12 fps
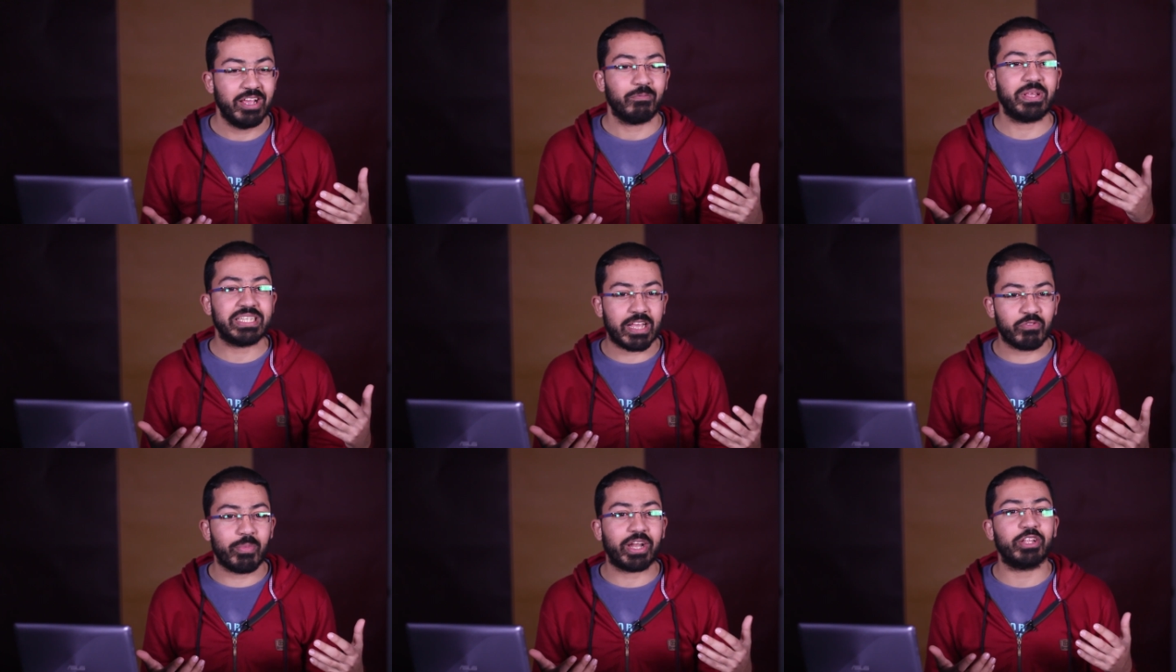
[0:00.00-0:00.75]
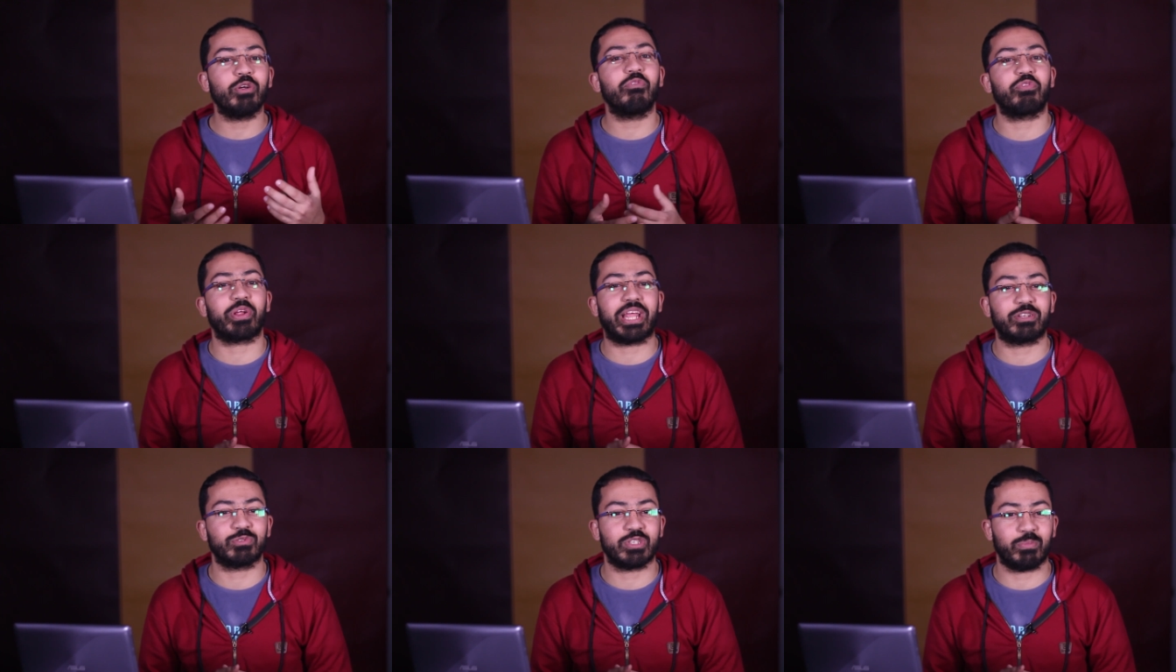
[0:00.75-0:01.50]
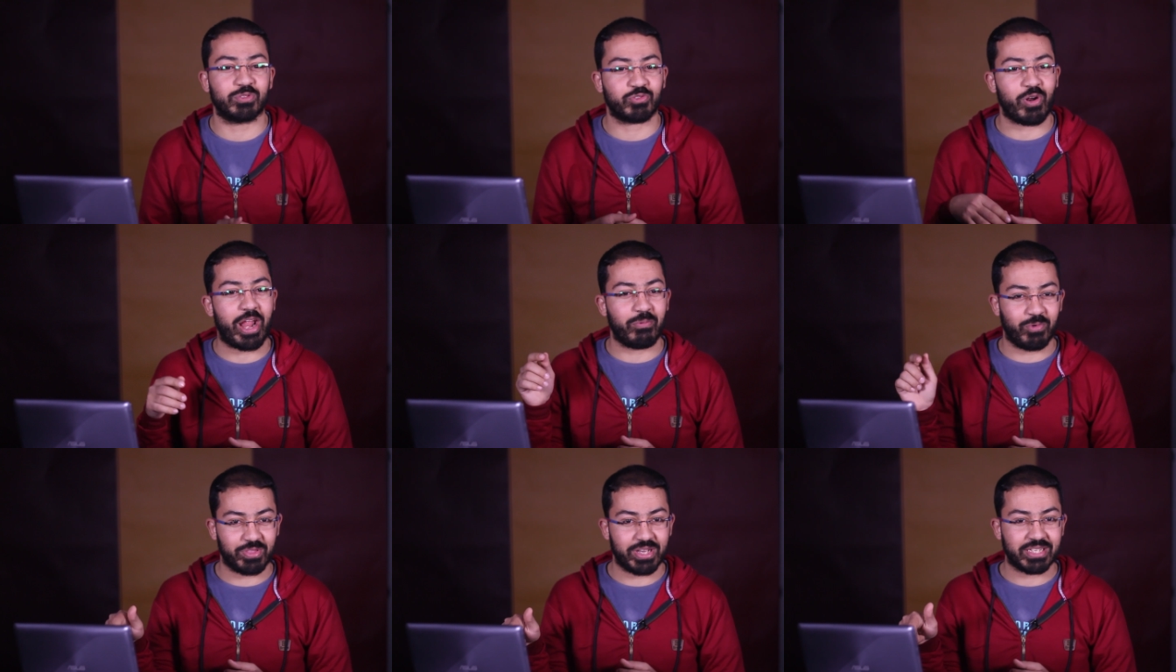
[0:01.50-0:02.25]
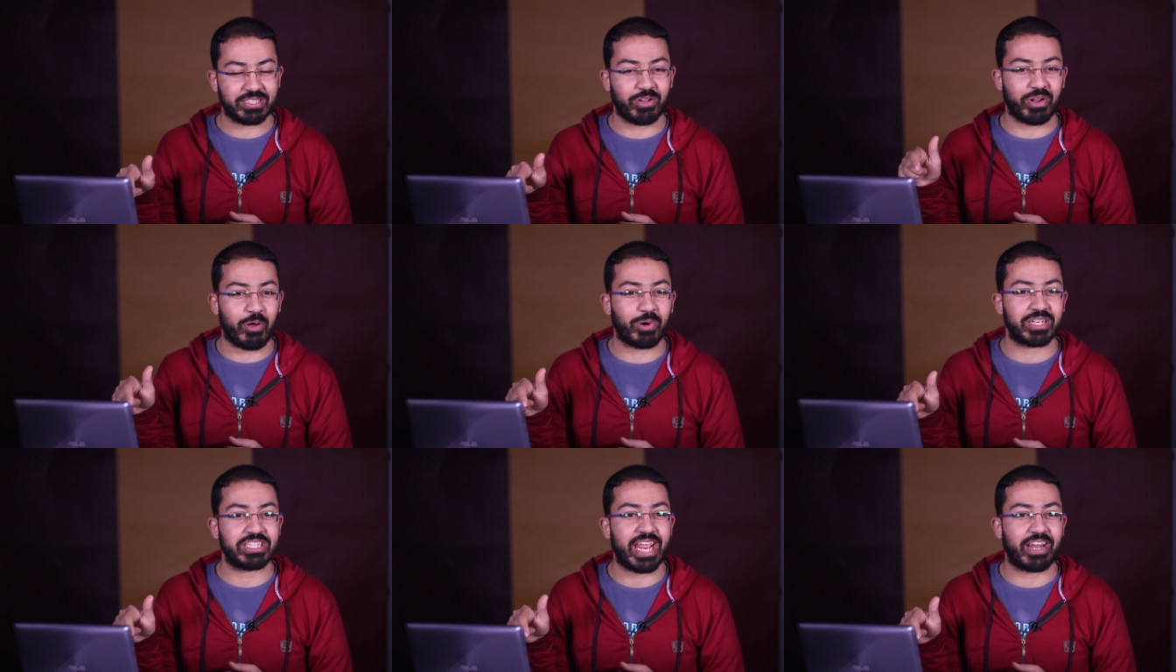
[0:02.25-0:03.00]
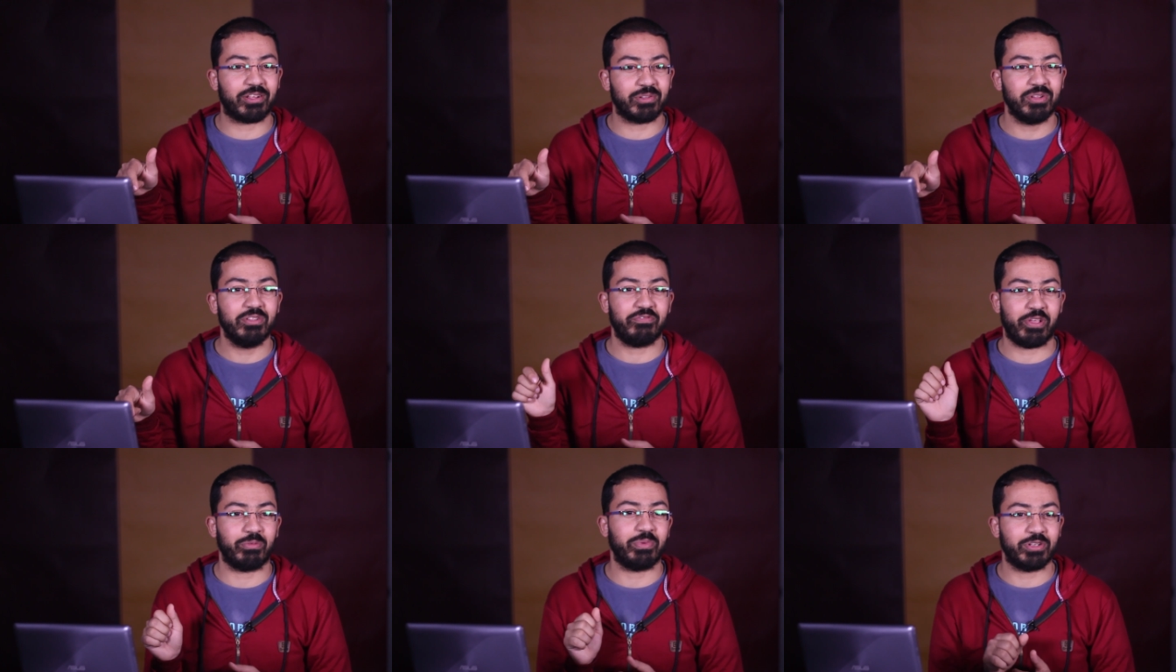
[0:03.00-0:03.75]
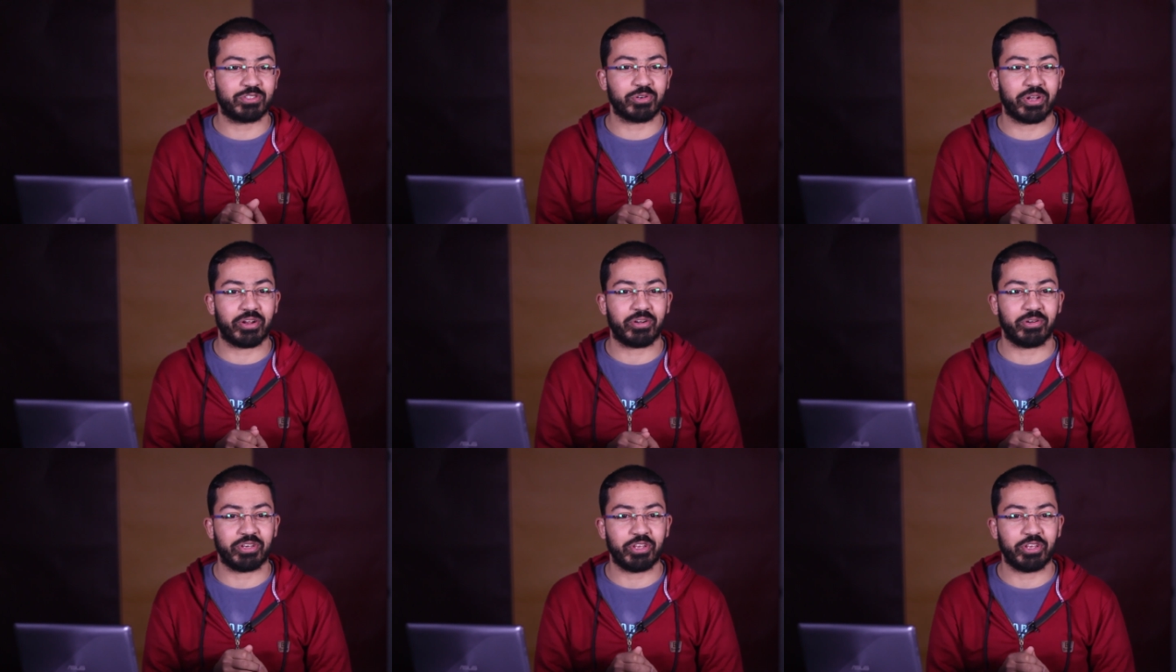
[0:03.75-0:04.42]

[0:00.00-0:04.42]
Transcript: Please, everybody, don't forget to subscribe with us on our channel, Film Intruder on